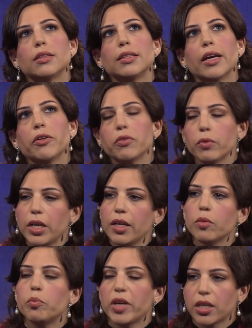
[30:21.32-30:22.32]
There's really
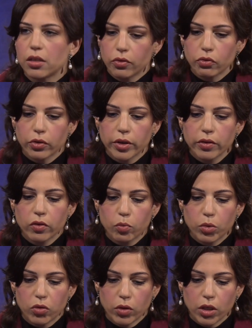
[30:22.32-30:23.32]
a big difference
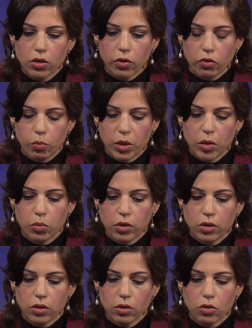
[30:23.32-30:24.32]
between those
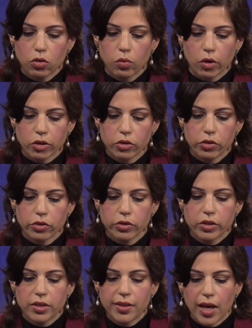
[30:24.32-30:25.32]
people who want to
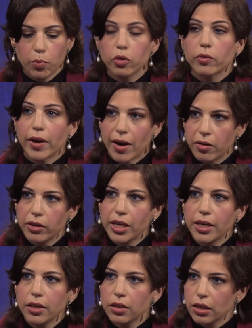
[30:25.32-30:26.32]

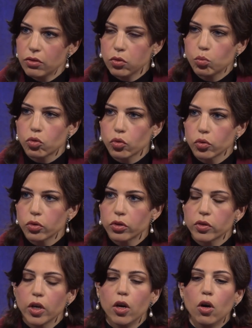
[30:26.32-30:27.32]
temporarily live
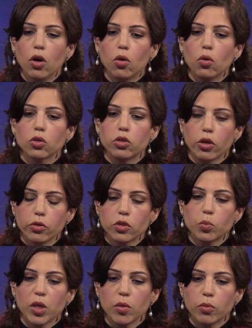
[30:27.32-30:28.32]
abroad or
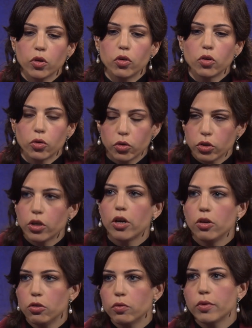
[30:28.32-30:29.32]
those people who
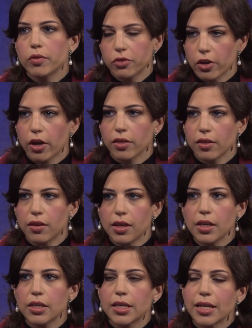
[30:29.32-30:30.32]
know with
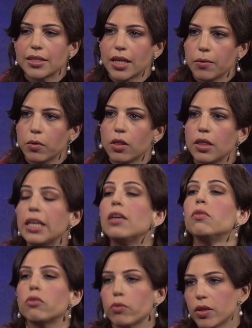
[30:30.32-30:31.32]
certainty that they will
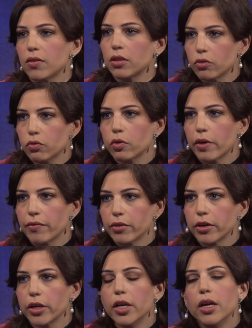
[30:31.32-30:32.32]
leave Switzerland
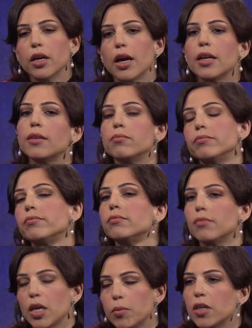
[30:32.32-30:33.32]
forever. And
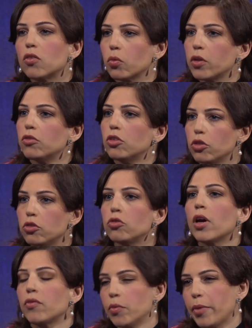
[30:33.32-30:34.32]
maybe it's always good
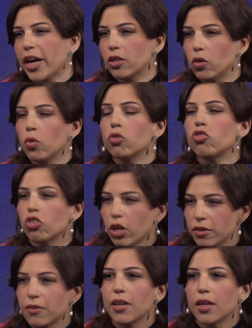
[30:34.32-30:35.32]
to have a backdoor
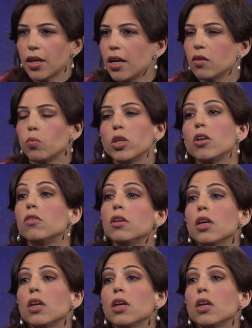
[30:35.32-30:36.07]
just in case, because you